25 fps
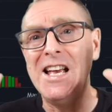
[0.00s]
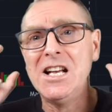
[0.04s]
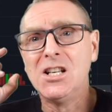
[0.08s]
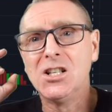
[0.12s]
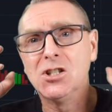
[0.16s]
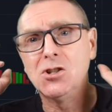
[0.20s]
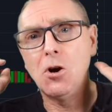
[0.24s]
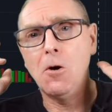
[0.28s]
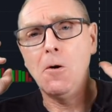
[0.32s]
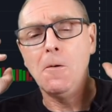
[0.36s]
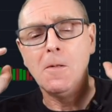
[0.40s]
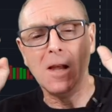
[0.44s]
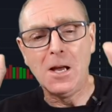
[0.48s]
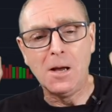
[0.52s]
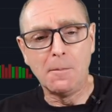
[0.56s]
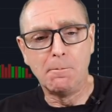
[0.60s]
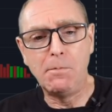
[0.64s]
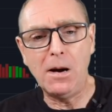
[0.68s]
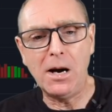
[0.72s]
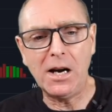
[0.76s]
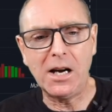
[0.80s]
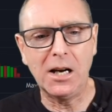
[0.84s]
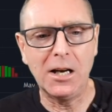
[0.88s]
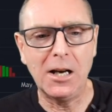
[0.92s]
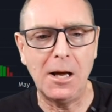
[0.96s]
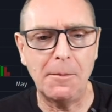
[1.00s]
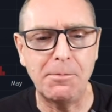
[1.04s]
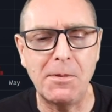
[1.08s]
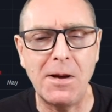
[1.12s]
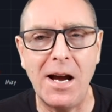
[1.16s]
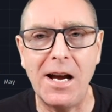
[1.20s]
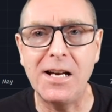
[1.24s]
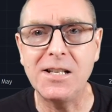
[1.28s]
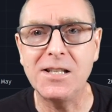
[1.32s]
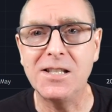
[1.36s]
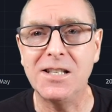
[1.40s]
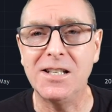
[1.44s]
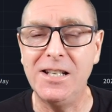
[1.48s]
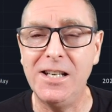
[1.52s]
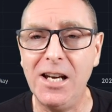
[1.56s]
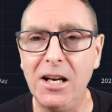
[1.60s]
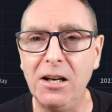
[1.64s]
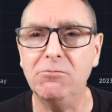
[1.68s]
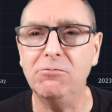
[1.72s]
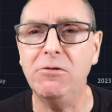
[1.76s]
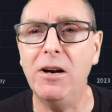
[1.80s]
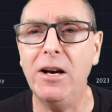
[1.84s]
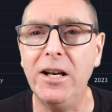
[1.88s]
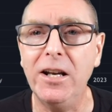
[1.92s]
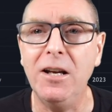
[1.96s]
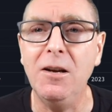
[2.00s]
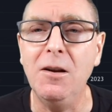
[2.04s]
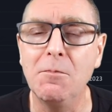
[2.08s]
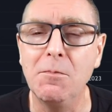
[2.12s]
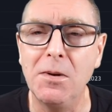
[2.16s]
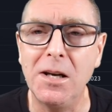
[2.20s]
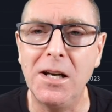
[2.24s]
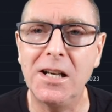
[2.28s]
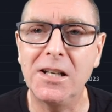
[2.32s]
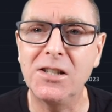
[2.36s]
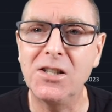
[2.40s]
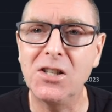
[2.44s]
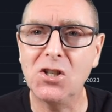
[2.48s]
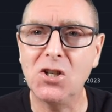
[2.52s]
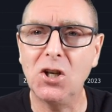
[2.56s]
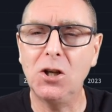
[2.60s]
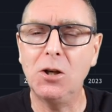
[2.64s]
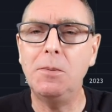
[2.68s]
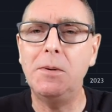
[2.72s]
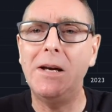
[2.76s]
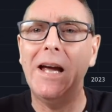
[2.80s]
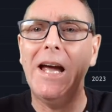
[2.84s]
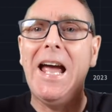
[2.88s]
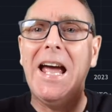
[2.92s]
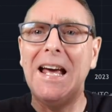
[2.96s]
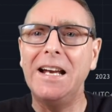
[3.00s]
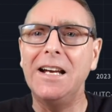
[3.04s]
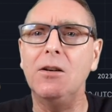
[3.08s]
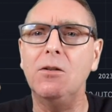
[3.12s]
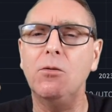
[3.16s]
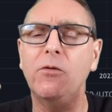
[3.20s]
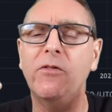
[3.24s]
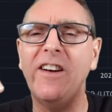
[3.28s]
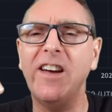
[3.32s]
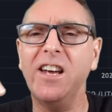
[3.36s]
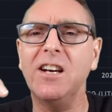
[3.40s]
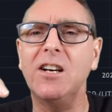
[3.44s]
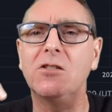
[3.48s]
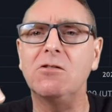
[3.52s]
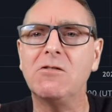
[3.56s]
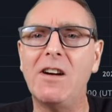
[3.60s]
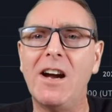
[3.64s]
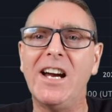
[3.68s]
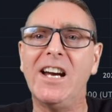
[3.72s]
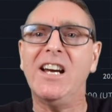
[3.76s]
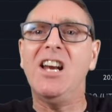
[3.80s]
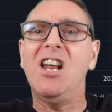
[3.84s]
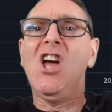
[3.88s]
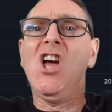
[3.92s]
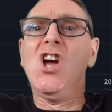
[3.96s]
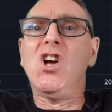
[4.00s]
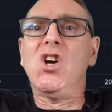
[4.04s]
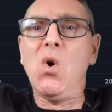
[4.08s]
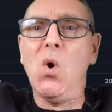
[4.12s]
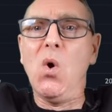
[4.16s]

So buckle up, guys. Get ready, because it's going to be an elevator ride